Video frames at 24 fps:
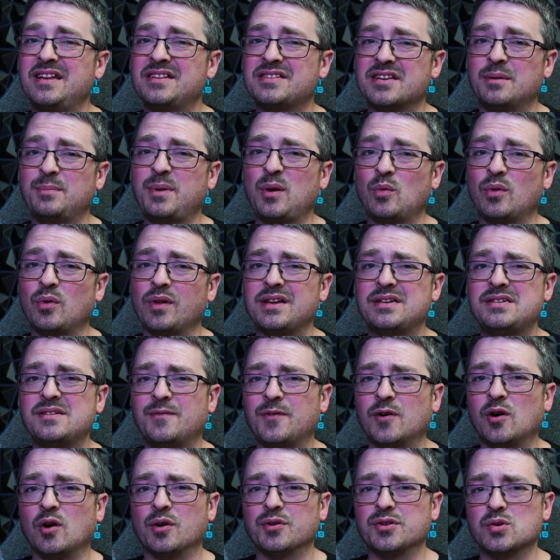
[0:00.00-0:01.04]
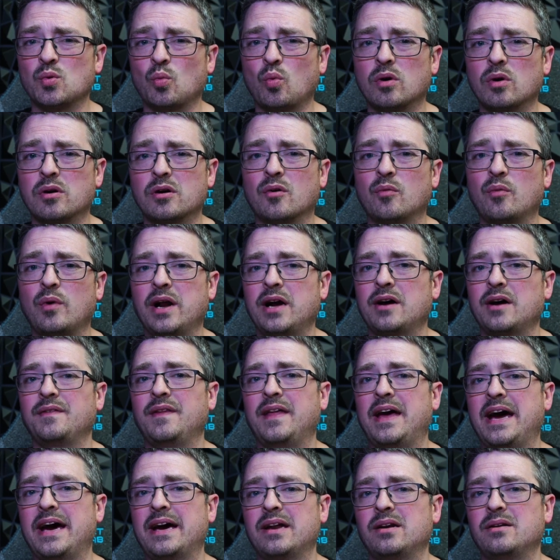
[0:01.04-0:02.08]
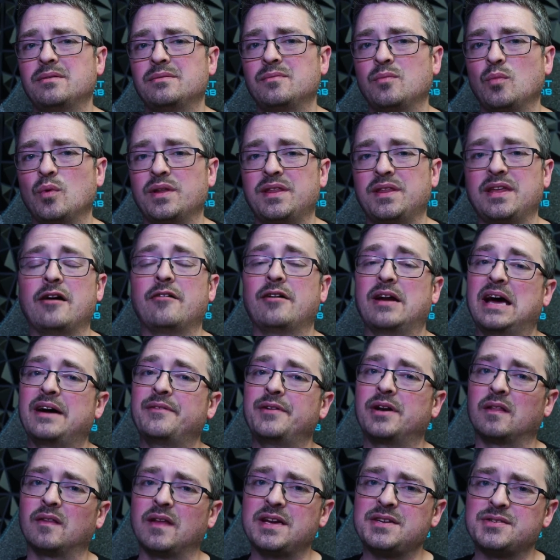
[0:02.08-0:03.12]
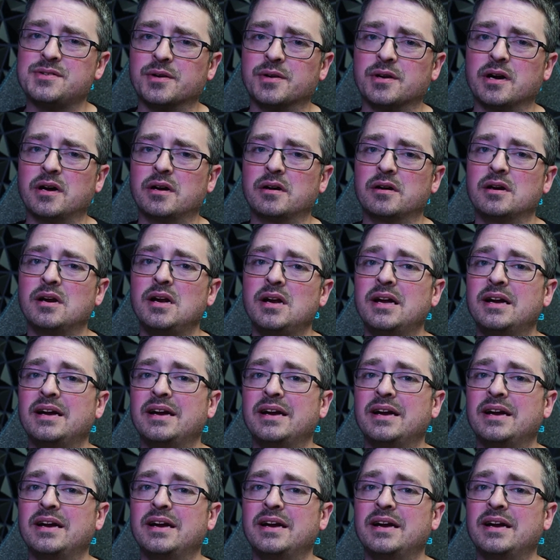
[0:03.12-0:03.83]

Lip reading: It's going to be really difficult to work around that without having a laser cutter.